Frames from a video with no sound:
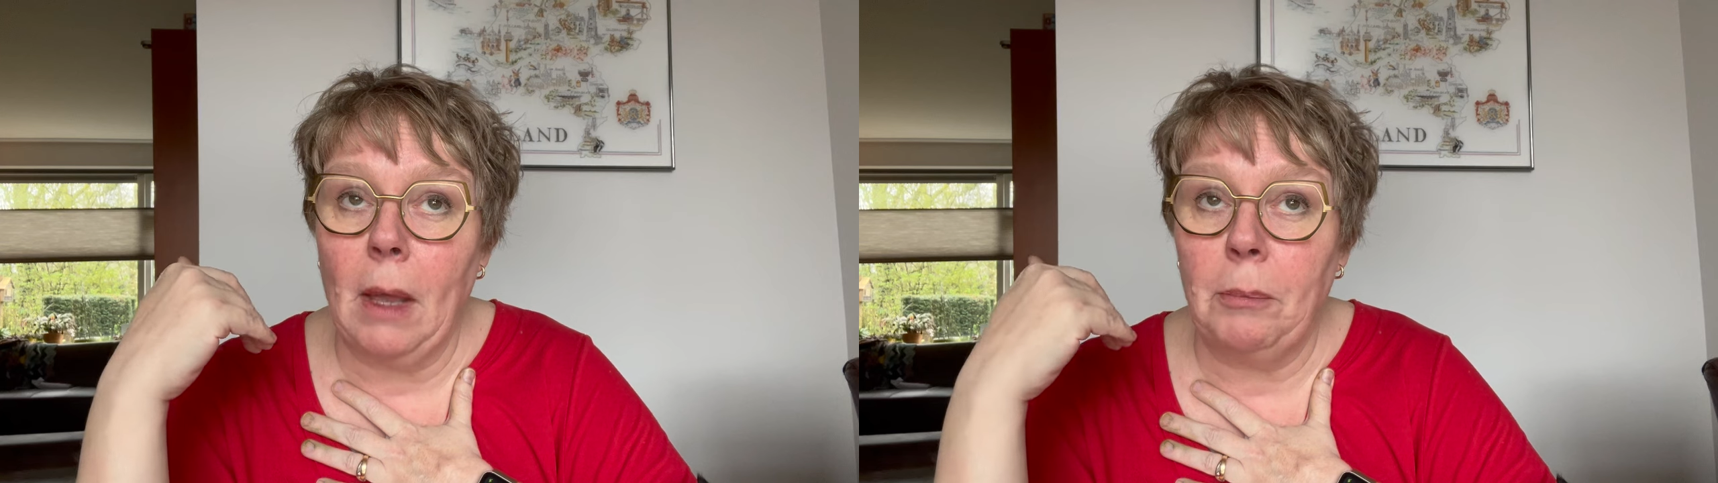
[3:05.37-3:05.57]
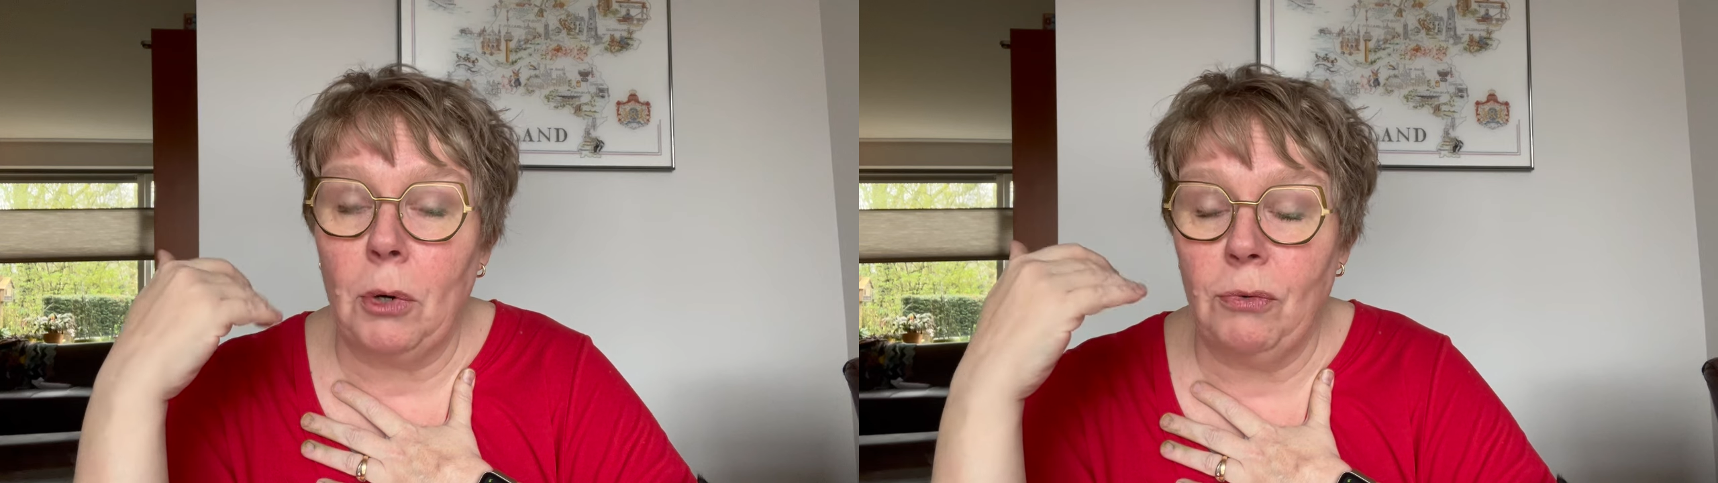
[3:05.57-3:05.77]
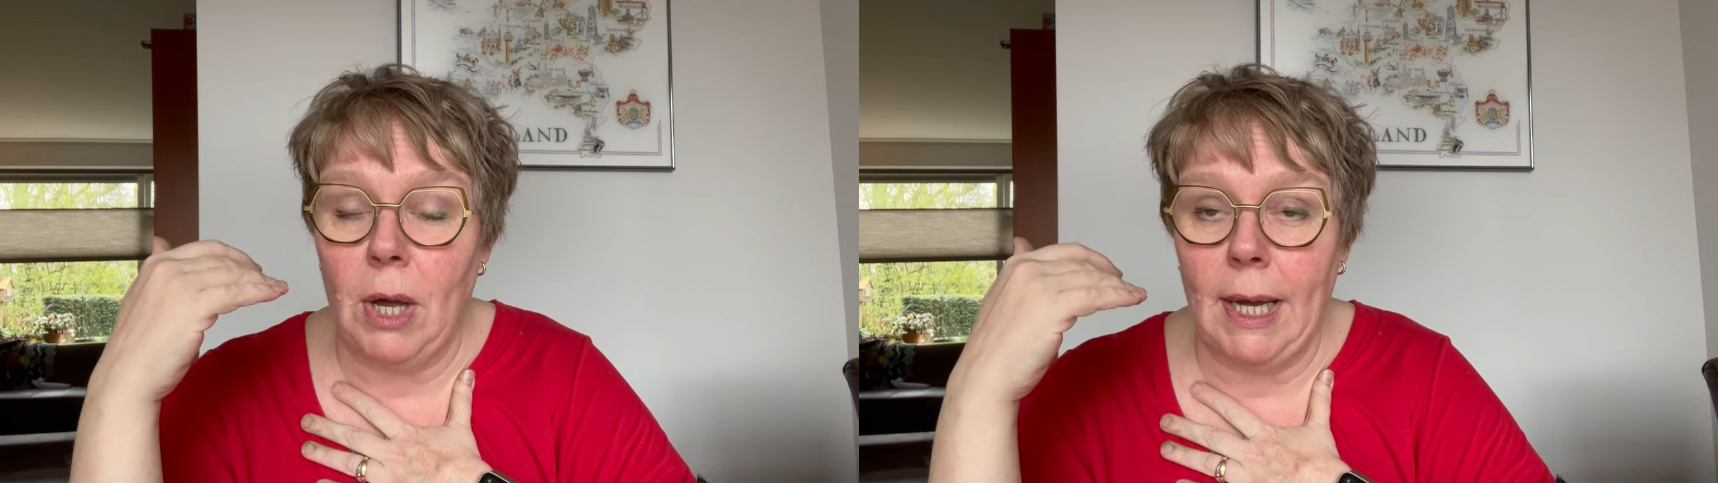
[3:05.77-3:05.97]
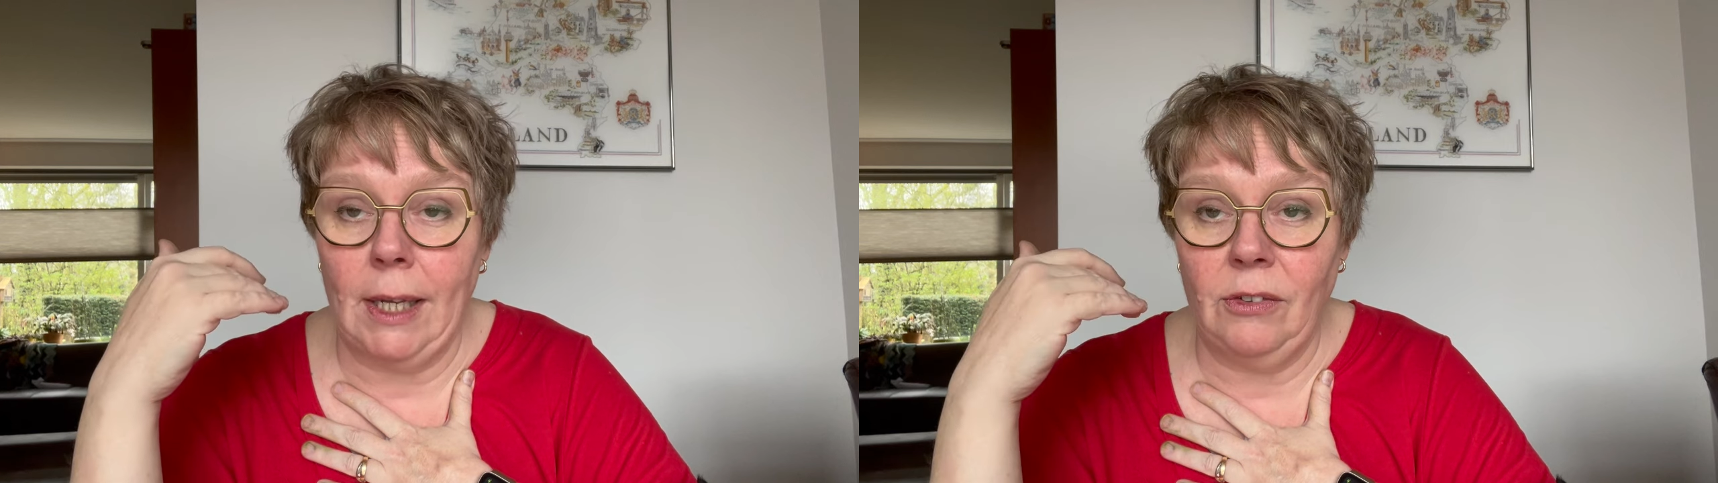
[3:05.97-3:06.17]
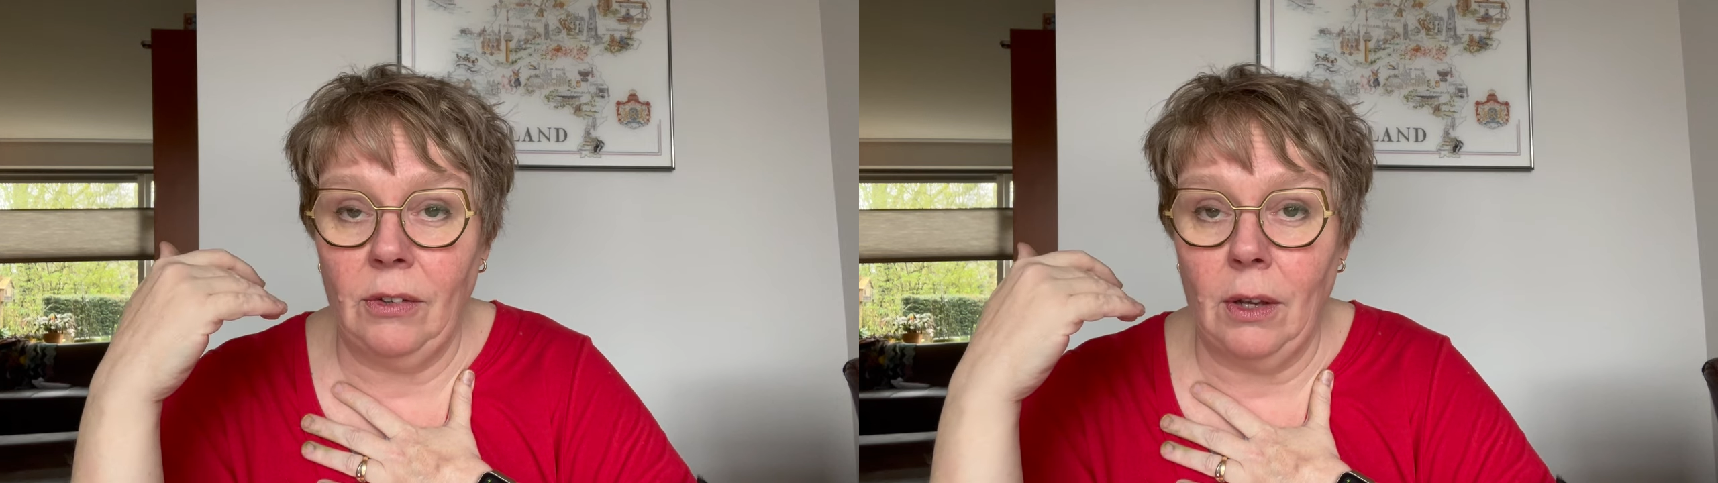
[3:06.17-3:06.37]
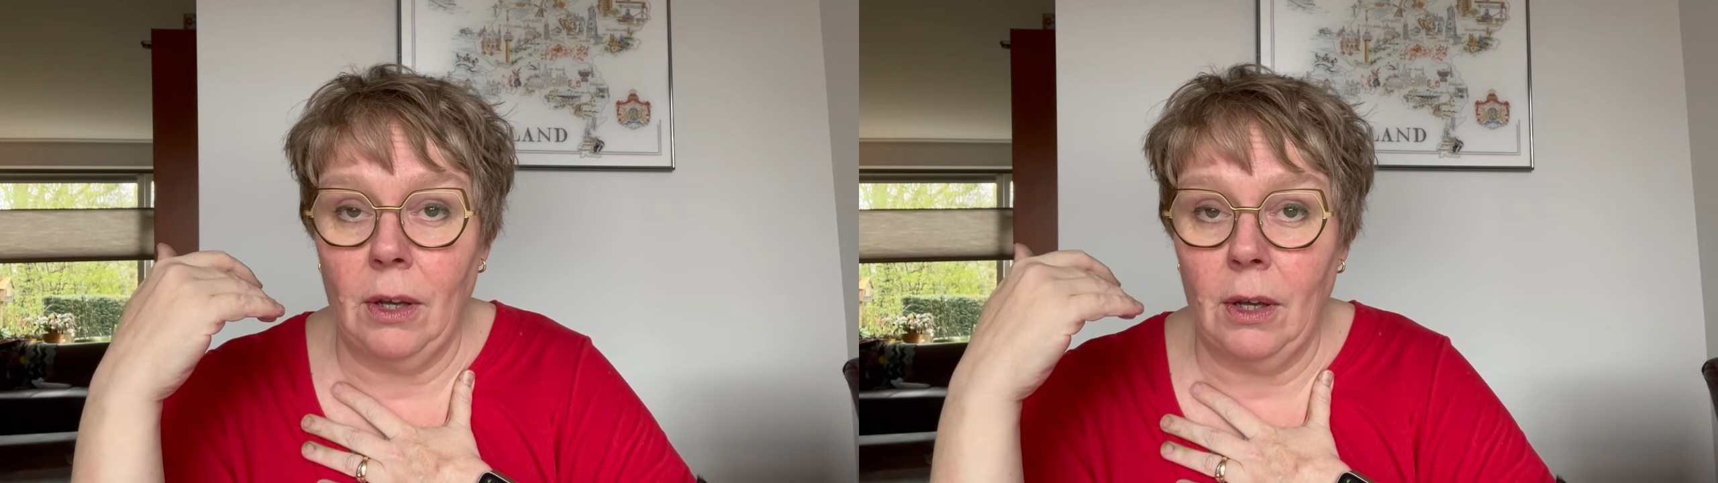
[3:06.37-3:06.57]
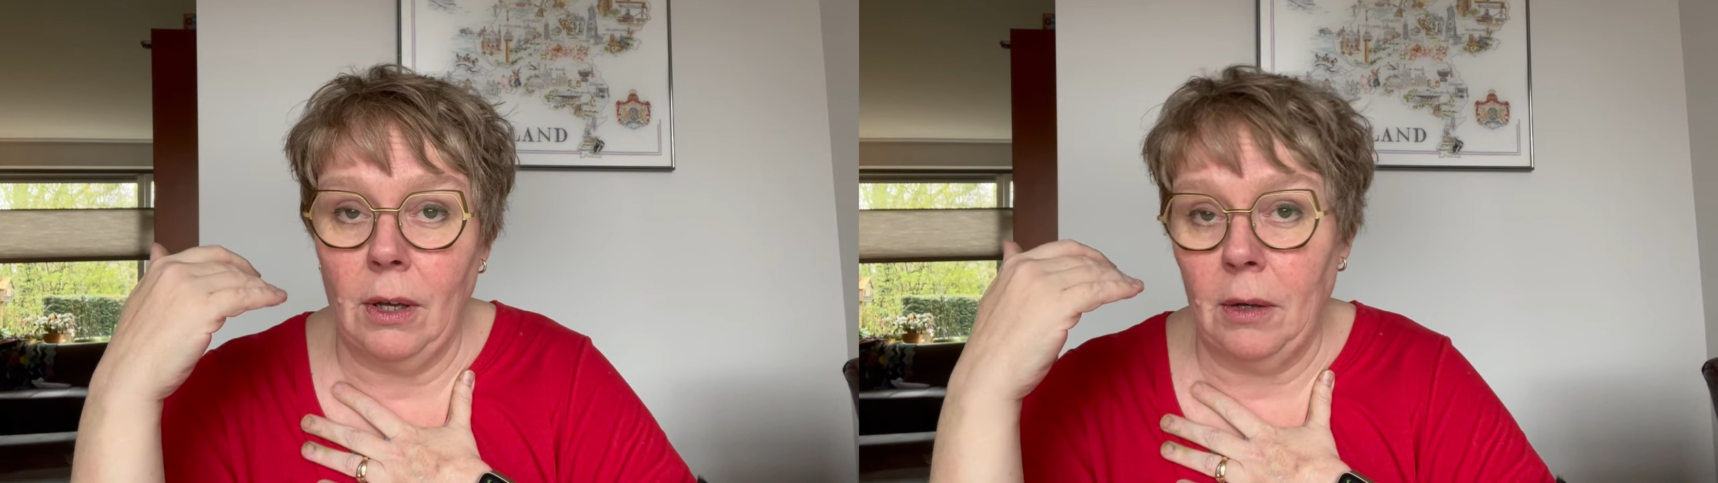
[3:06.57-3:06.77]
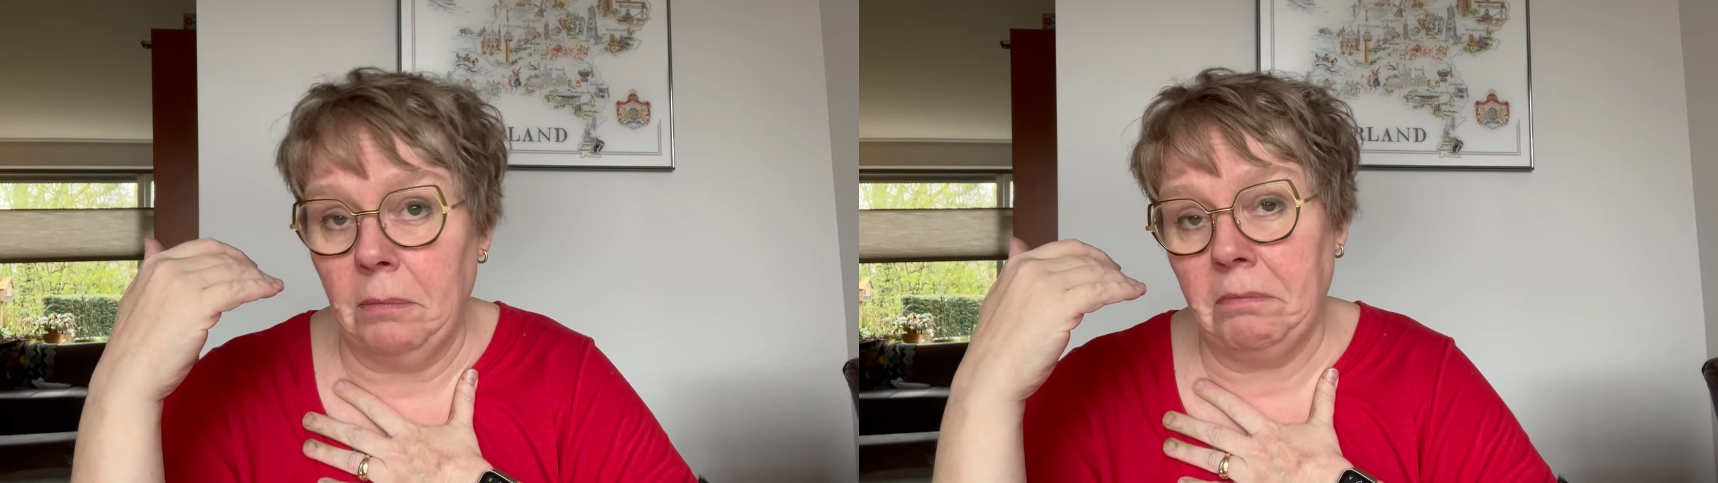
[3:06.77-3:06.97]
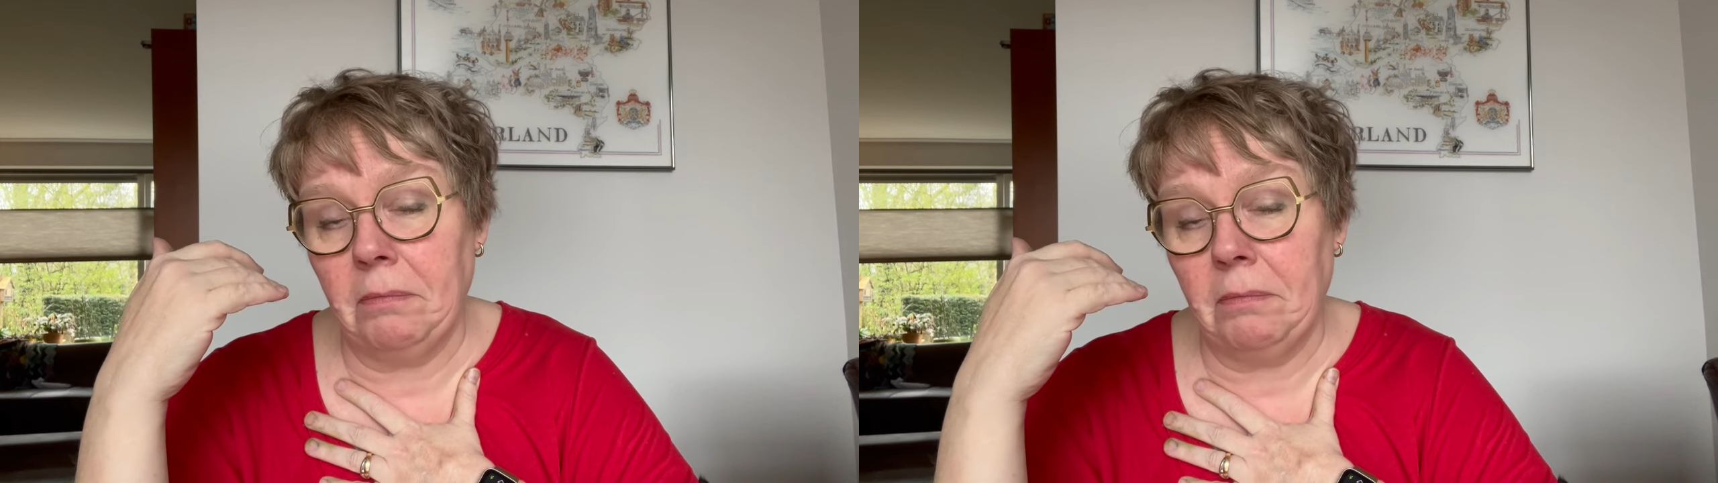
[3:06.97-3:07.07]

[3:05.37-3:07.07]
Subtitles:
provide a